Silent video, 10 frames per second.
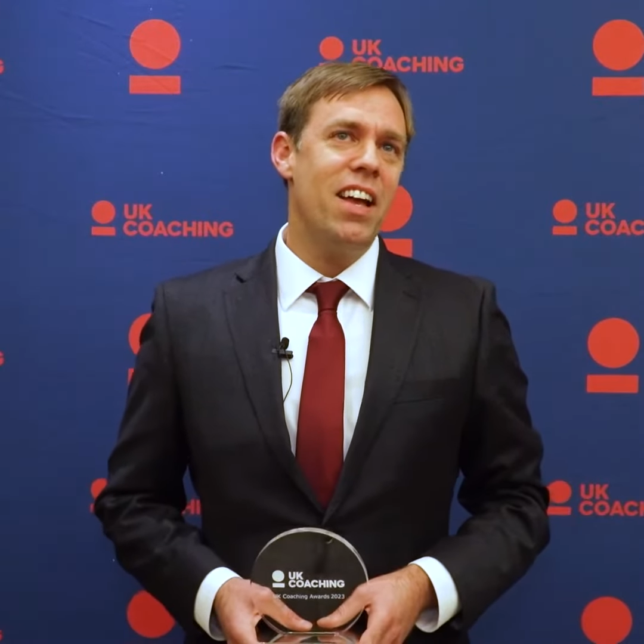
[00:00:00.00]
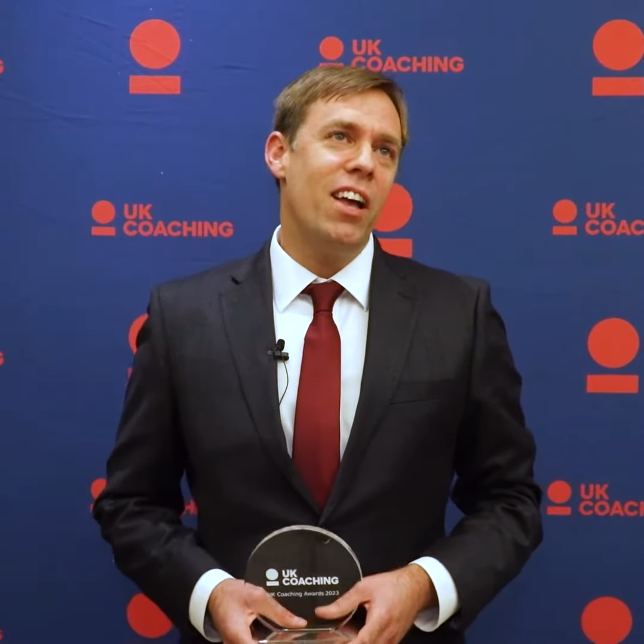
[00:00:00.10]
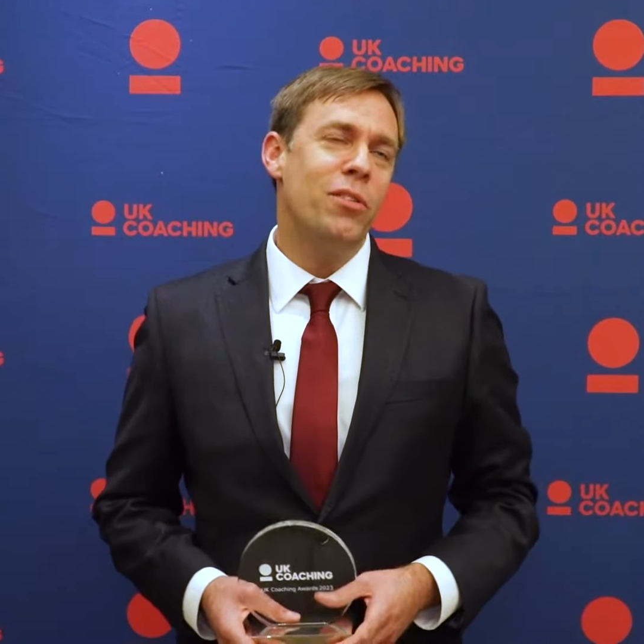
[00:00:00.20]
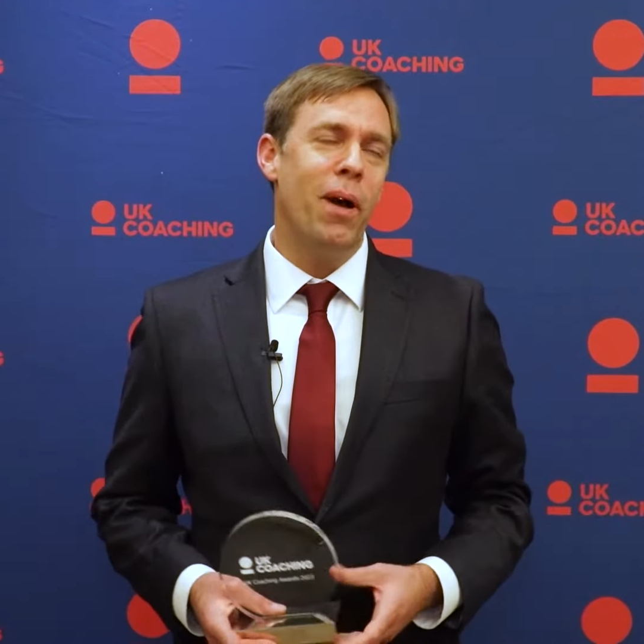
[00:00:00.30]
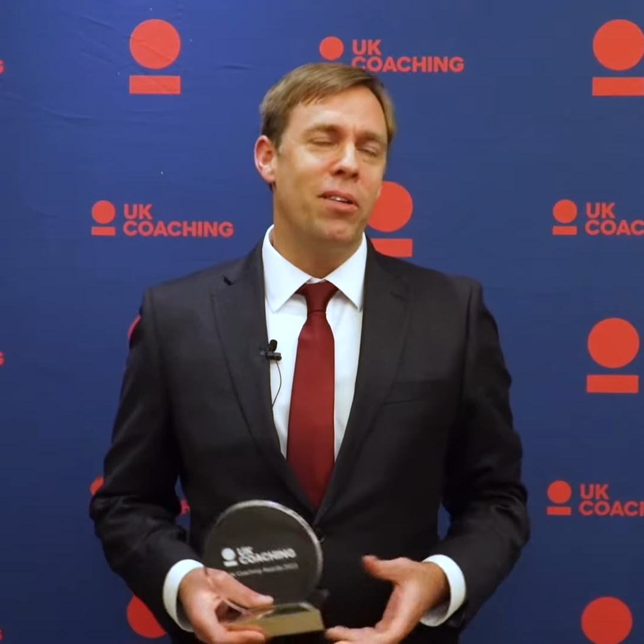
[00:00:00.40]

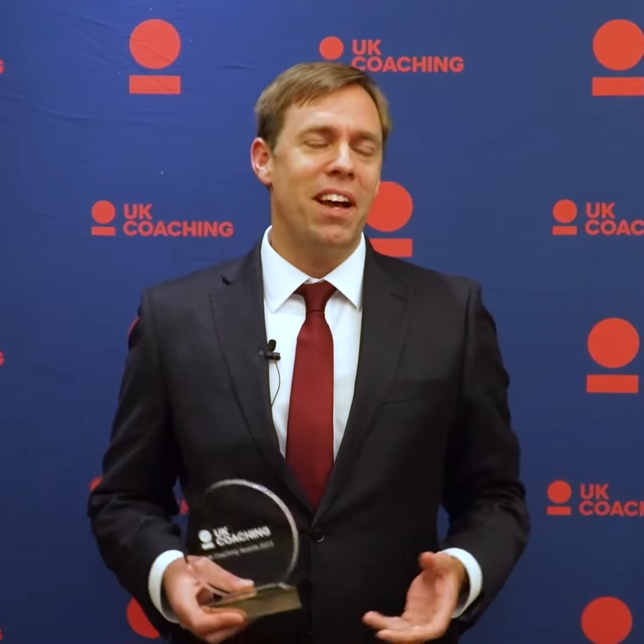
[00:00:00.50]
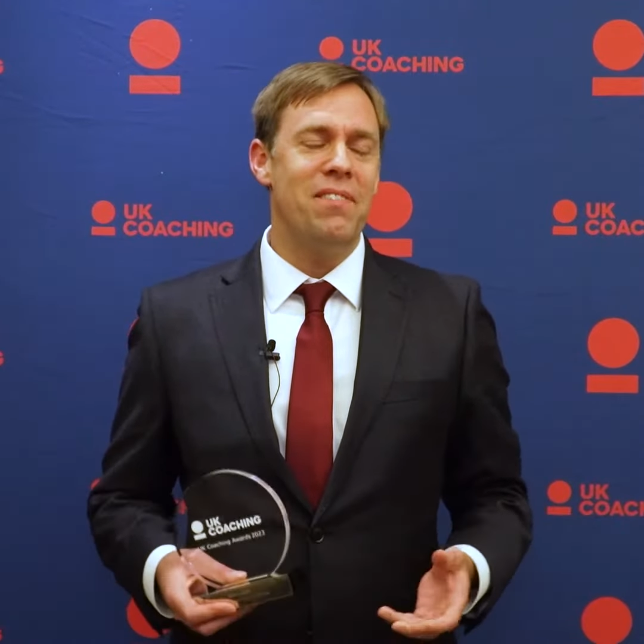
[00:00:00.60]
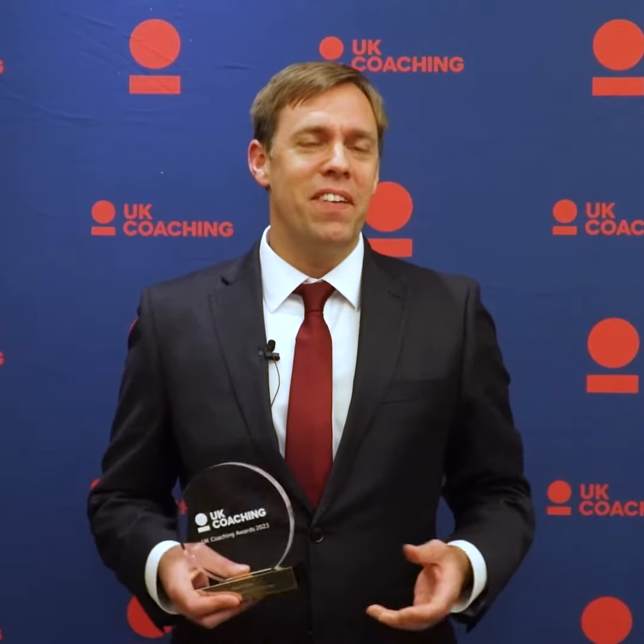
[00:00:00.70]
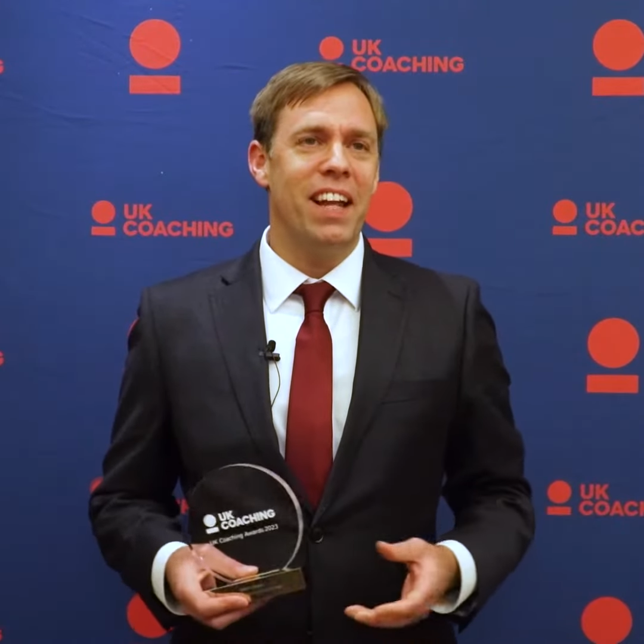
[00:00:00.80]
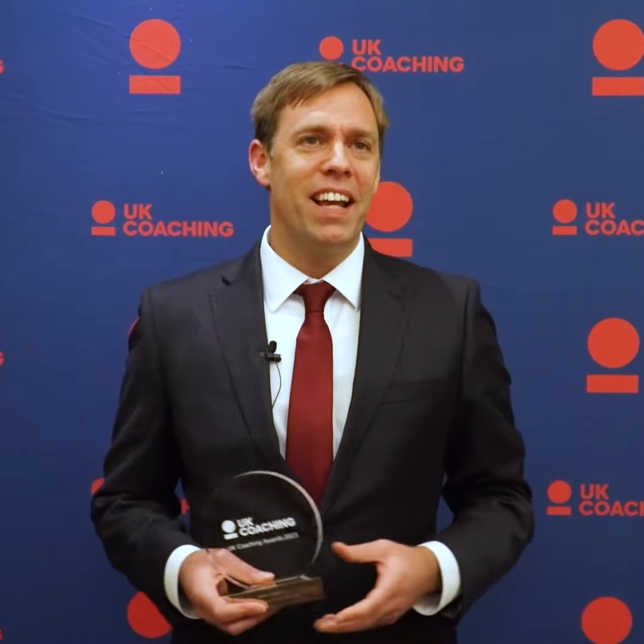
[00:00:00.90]
I suppose I
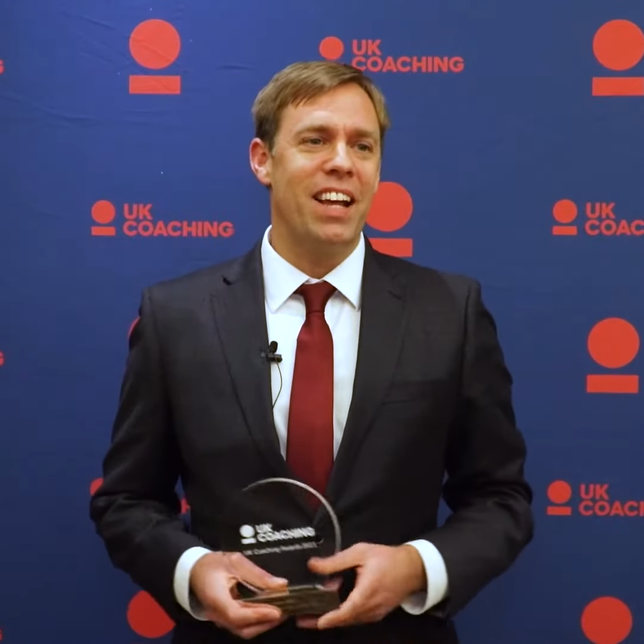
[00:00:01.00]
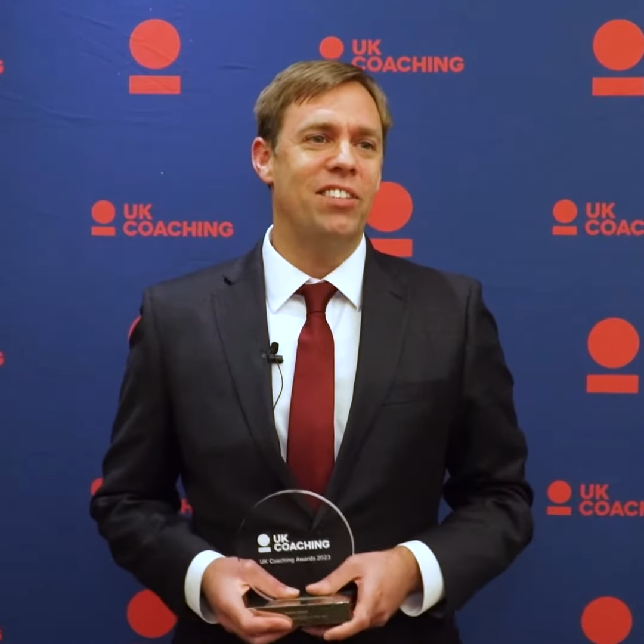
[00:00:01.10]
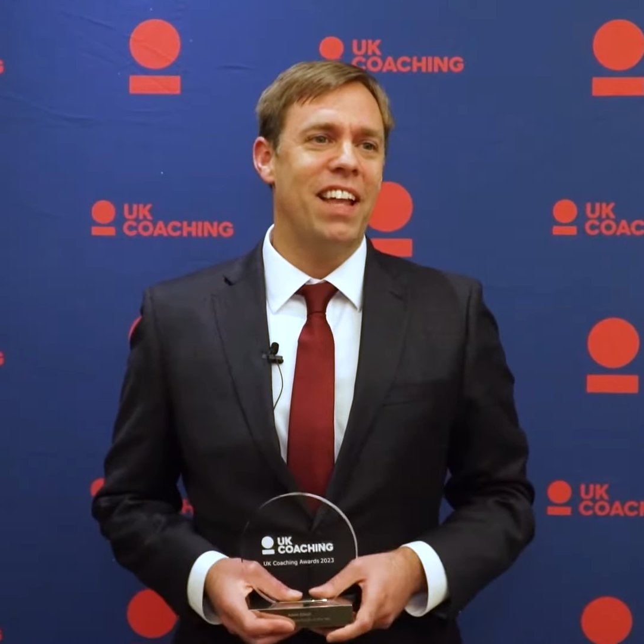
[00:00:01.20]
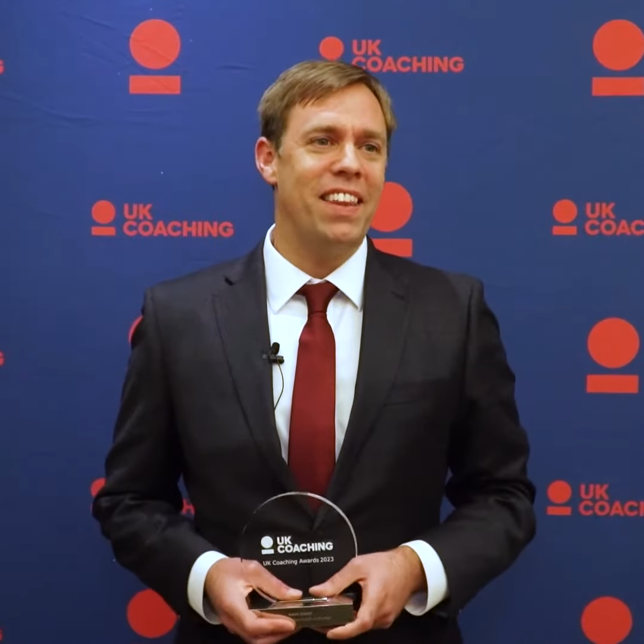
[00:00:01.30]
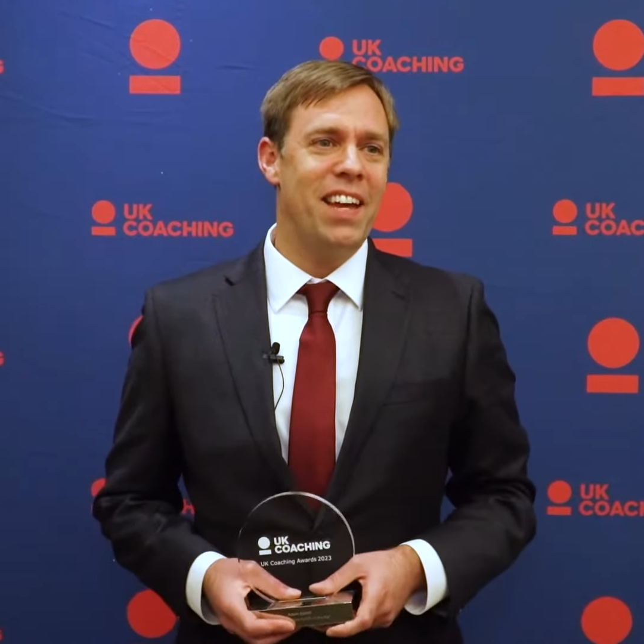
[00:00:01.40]
feel like I
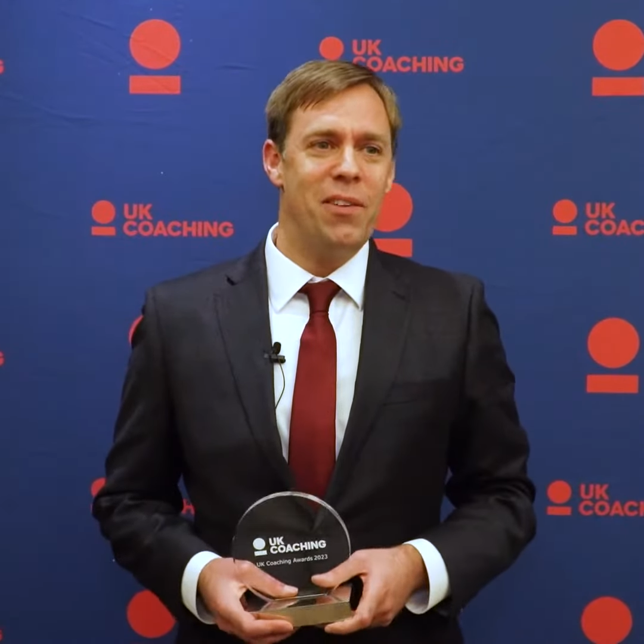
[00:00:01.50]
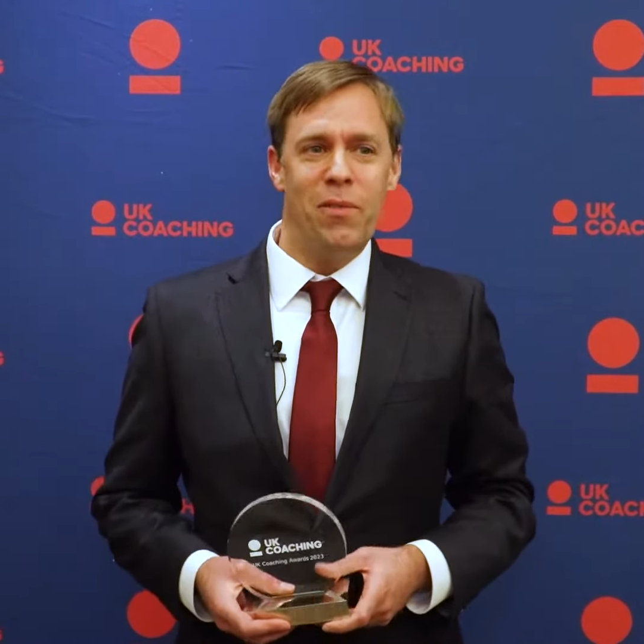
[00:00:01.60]
stand there